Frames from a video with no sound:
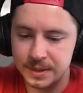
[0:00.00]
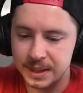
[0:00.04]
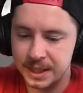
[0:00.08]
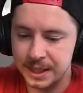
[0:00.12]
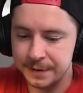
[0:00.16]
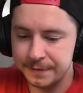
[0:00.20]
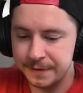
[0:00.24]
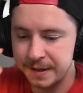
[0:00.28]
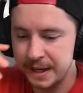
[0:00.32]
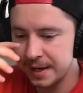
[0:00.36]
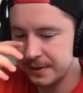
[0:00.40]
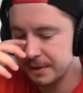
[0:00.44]

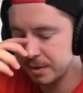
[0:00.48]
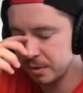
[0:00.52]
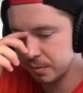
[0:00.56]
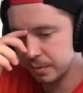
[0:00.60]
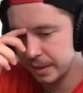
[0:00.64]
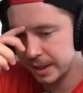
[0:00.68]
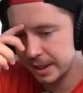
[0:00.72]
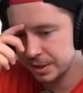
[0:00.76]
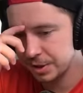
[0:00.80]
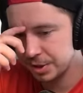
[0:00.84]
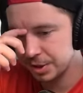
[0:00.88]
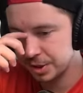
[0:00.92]
If he had the
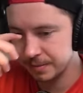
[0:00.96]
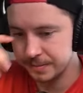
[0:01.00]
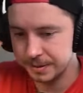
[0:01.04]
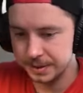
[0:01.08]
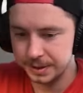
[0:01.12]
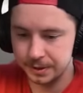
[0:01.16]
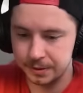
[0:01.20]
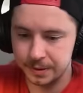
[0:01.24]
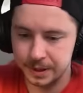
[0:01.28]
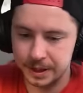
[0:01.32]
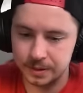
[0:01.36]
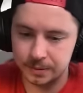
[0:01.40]
Rage Gem on the
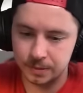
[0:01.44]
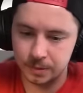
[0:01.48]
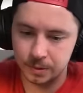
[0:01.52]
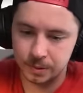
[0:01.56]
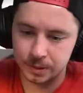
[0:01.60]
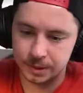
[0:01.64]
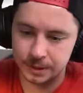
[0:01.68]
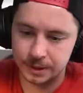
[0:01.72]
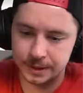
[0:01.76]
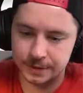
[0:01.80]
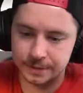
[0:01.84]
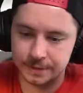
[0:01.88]
Grand
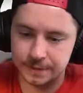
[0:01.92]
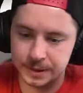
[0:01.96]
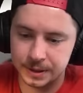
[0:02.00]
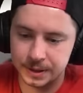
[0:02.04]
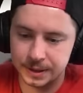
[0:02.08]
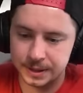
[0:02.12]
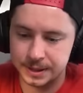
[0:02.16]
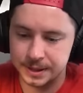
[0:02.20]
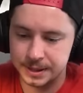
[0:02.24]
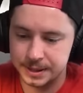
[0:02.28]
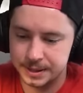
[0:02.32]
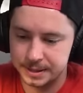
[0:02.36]
Warden, I feel
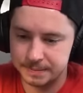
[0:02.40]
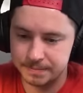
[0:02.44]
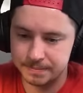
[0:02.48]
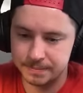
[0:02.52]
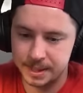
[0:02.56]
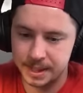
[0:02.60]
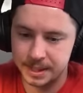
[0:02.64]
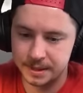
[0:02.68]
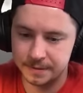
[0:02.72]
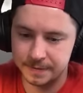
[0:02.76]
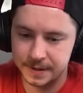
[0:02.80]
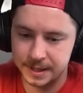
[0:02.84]
like this
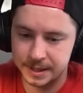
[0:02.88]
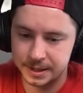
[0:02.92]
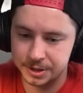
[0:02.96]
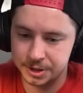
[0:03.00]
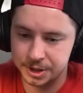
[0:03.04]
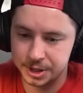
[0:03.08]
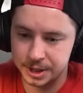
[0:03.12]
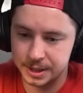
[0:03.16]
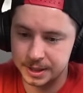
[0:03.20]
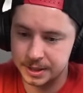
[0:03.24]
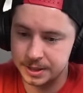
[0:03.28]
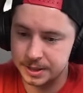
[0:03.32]
might have had a
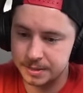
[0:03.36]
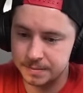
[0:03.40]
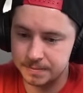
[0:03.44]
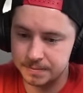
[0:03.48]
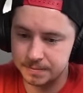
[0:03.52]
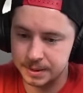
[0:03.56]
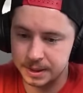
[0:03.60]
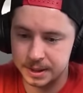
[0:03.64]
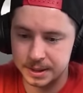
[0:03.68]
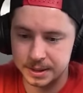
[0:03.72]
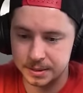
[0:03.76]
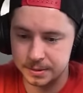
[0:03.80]
chance.
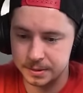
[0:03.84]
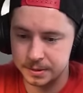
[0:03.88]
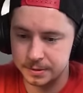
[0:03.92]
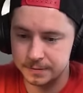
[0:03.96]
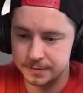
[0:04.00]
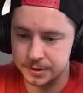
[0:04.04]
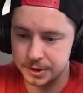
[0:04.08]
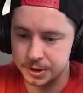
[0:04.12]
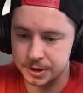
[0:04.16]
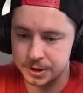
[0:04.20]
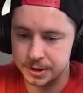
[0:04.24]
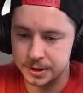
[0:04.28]
But I don't know
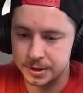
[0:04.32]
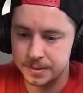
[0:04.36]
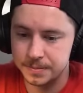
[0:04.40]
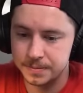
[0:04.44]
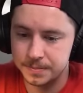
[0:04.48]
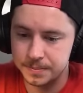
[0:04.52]
for sure.